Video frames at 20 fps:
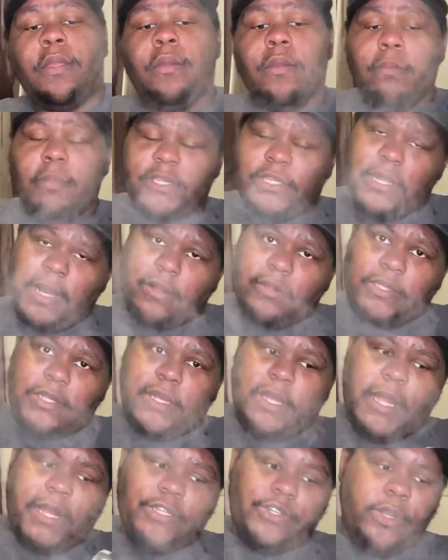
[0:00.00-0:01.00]
Shout out to
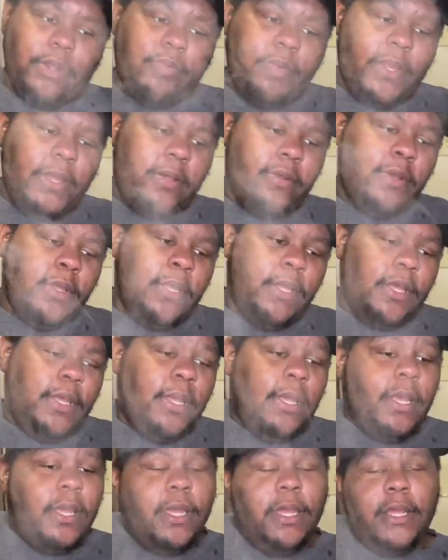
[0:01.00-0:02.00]
Andre Harrell
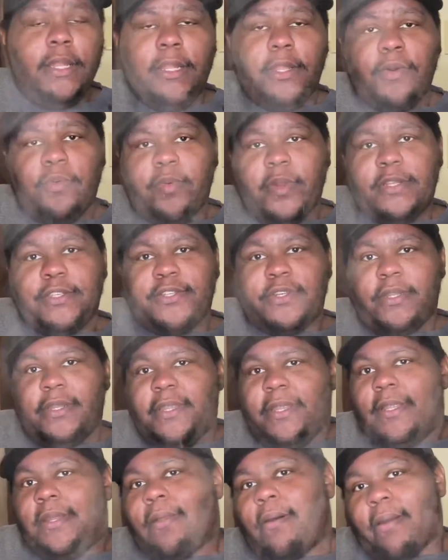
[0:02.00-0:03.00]
and Lil Richard,
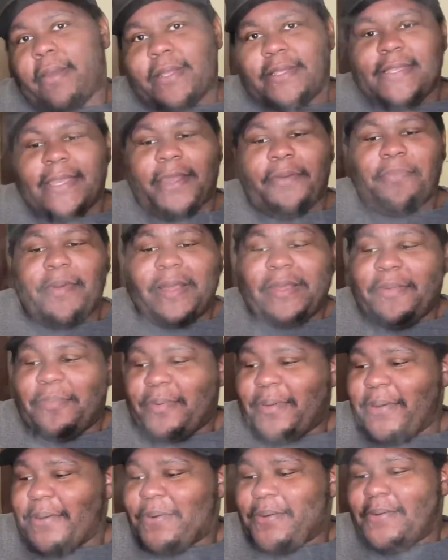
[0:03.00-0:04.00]
the architect of rock and
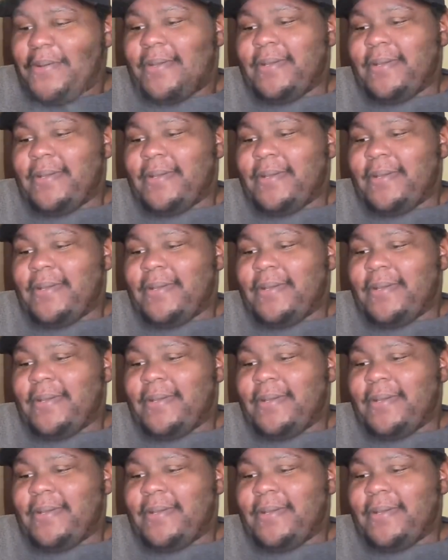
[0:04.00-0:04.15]
roll.